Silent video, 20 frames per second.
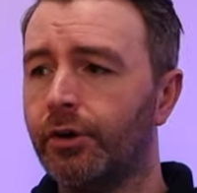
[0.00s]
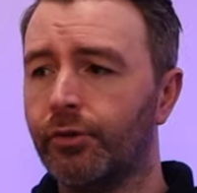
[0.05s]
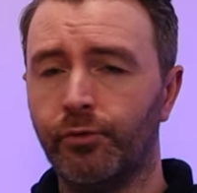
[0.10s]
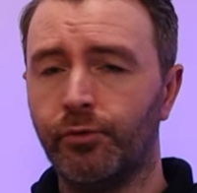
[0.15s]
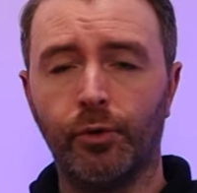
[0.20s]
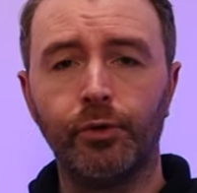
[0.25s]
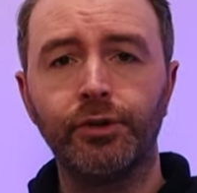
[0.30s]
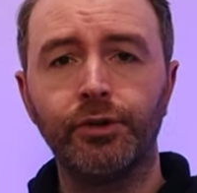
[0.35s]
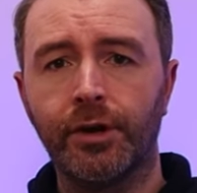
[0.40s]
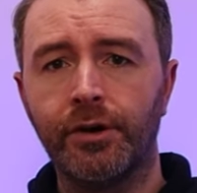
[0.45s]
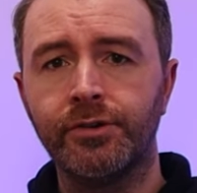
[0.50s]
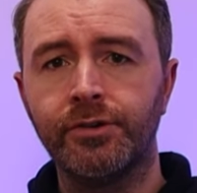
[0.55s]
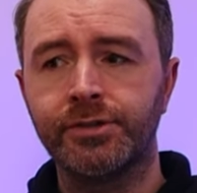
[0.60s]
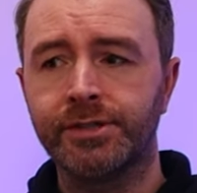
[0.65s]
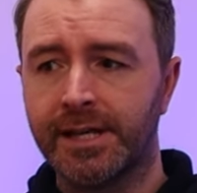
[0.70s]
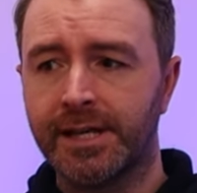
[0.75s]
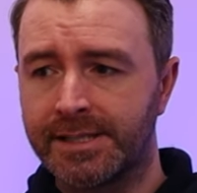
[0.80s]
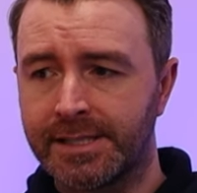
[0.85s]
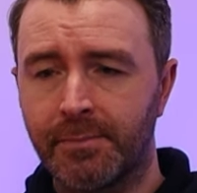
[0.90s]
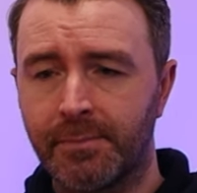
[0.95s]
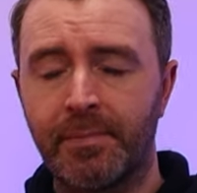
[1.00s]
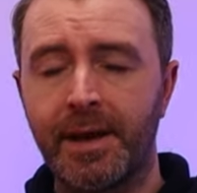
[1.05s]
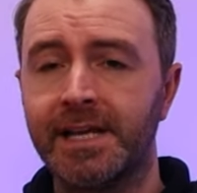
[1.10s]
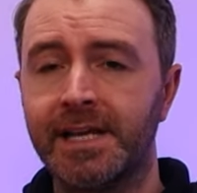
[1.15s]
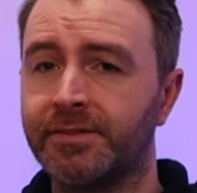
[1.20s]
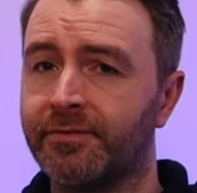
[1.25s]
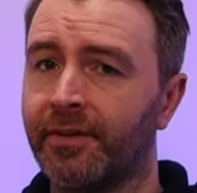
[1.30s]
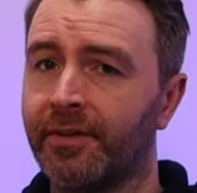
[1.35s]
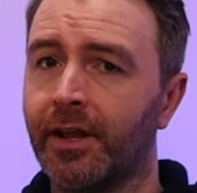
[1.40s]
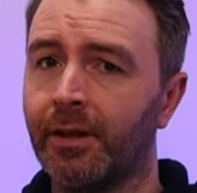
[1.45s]
Roadhouse is the
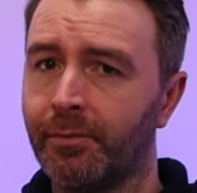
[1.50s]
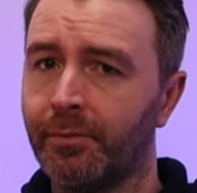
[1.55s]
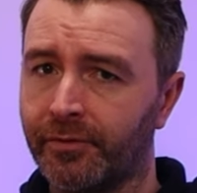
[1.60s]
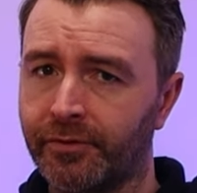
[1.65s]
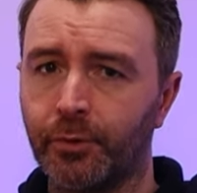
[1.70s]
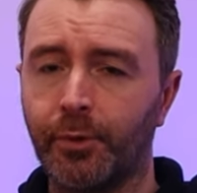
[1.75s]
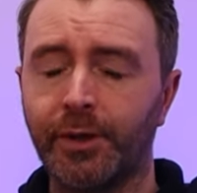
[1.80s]
best film of